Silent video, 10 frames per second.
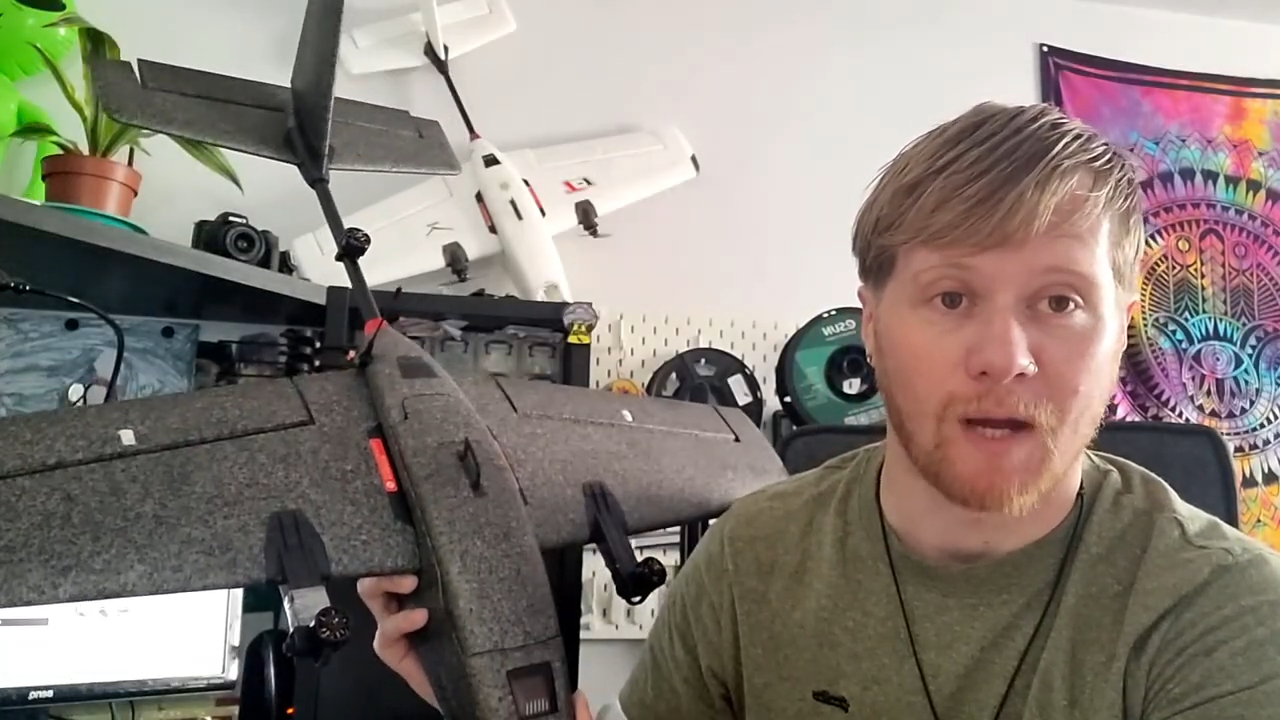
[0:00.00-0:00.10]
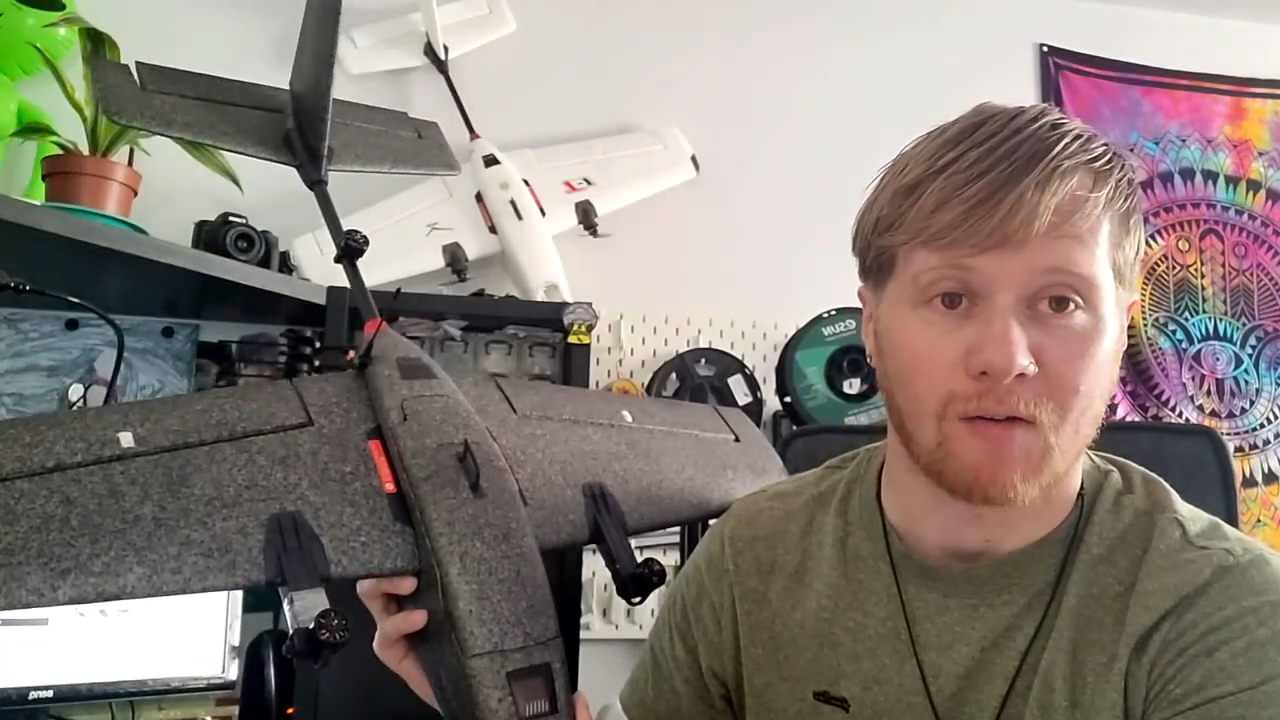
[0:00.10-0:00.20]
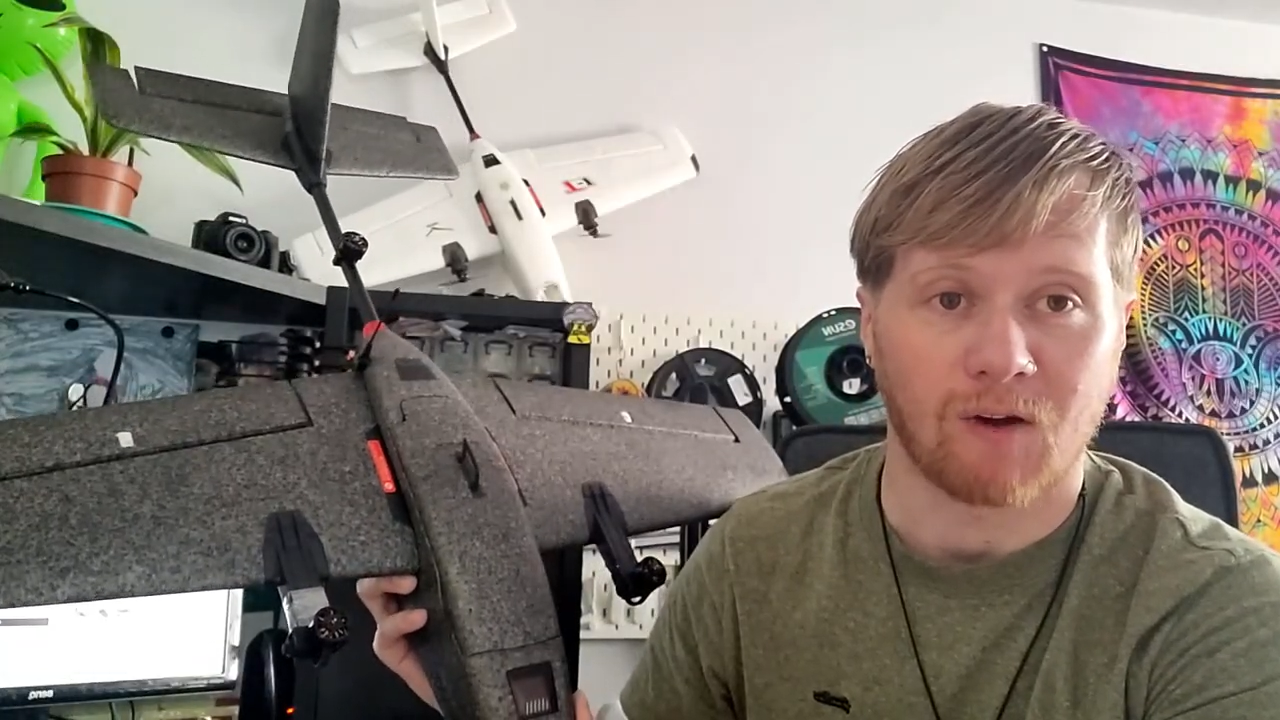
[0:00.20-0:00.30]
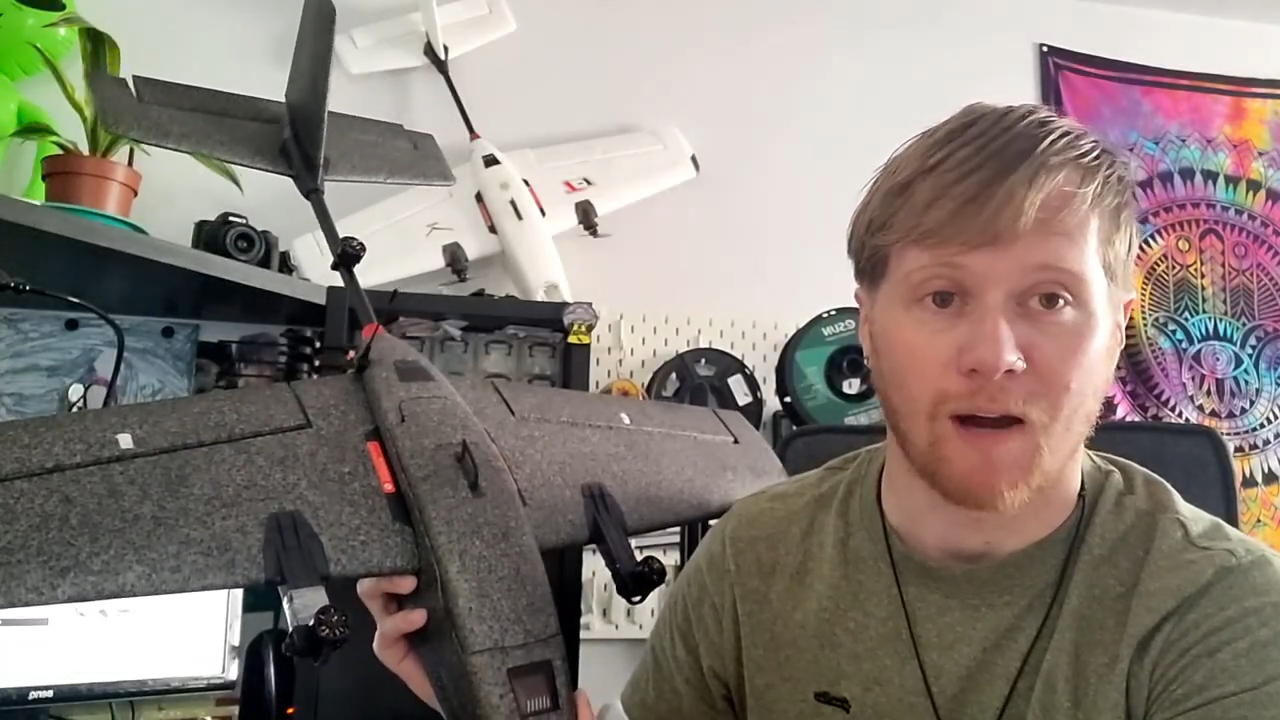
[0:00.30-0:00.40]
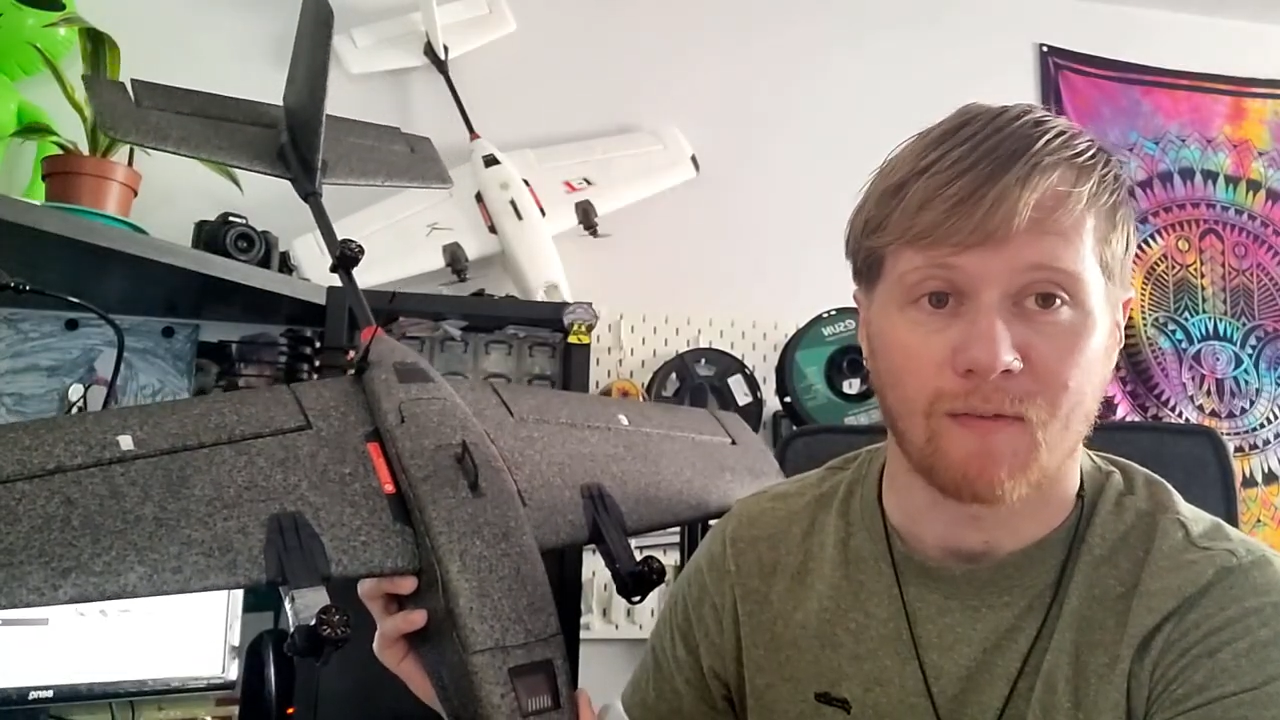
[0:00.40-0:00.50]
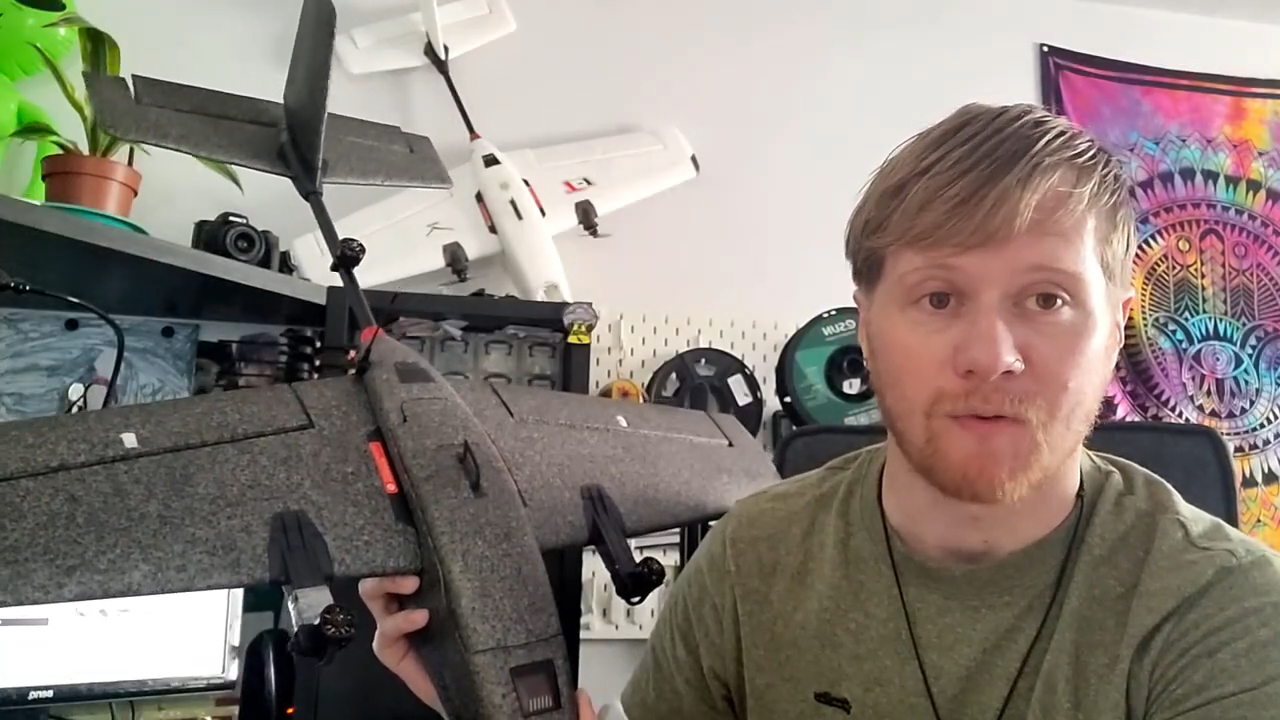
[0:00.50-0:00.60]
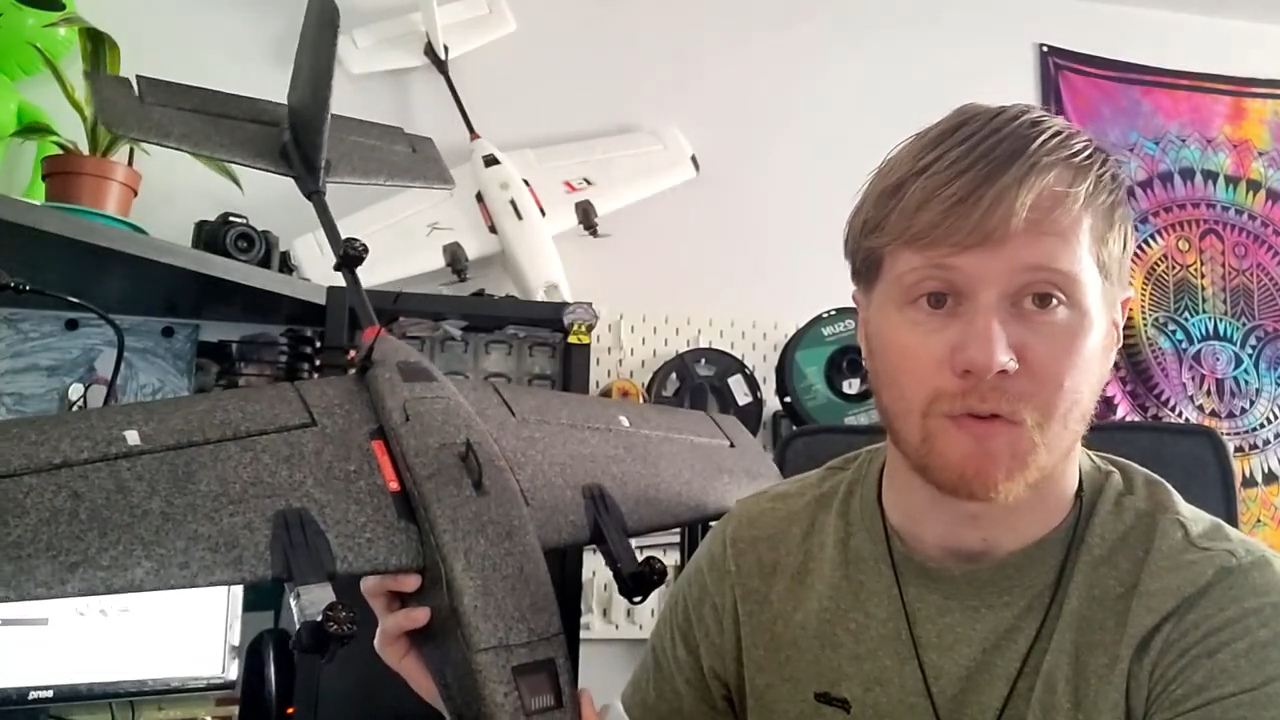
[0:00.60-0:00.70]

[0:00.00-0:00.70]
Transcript: aircraft,